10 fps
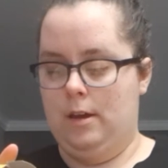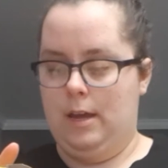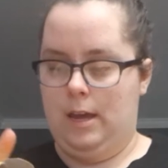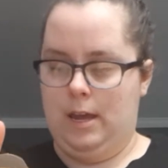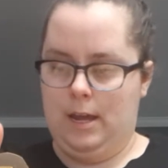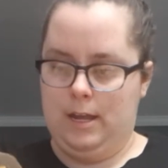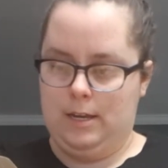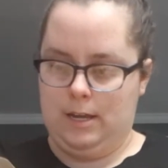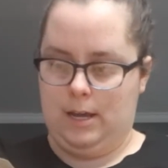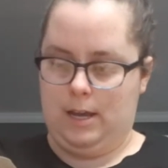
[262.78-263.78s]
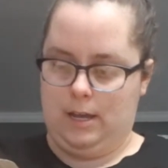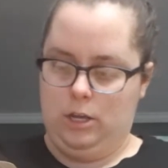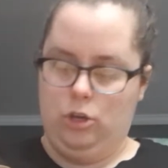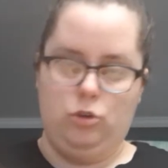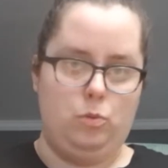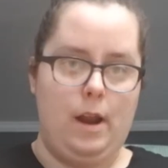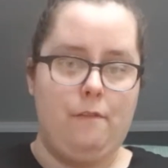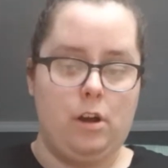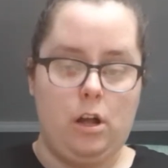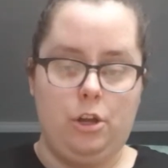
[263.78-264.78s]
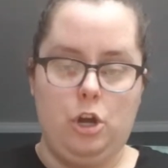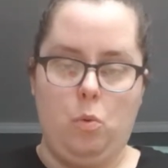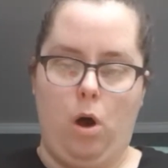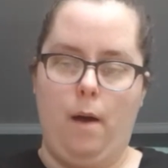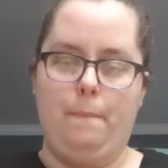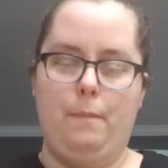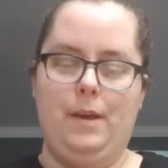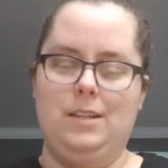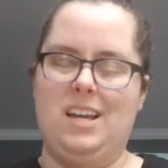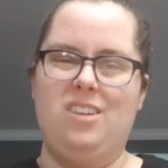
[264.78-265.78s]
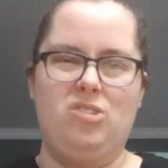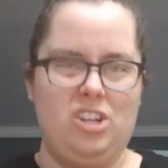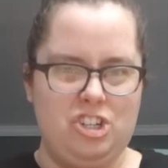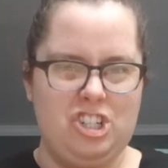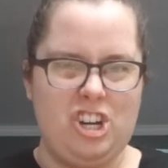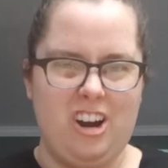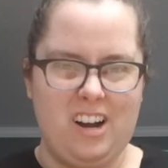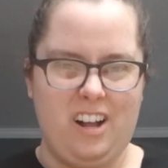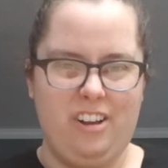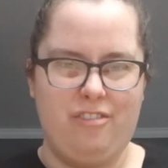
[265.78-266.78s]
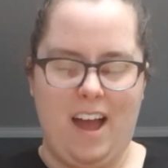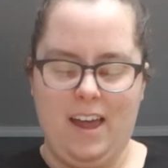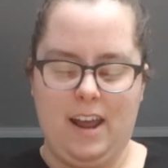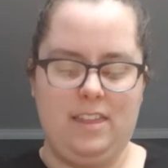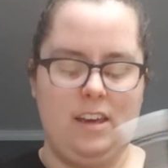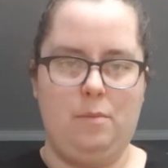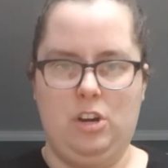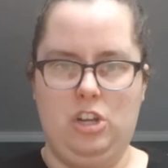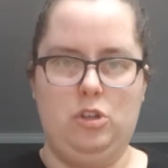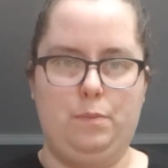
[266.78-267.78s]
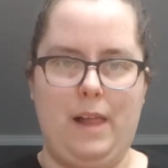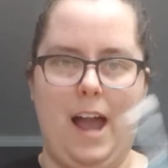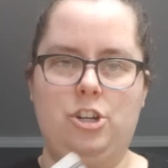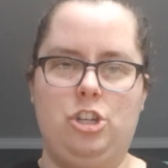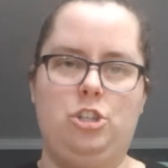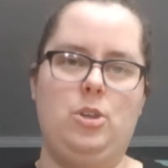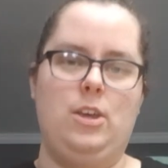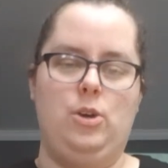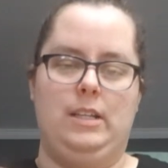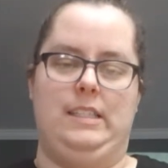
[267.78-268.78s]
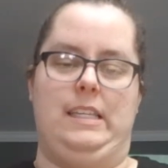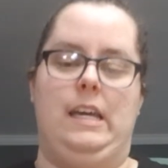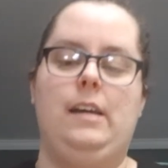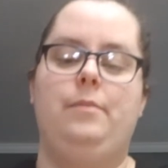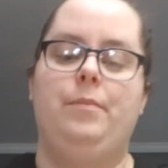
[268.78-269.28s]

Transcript: And use whatever color you want, but because I use such a dark color red, I think I'm going to use black just so that you can see it.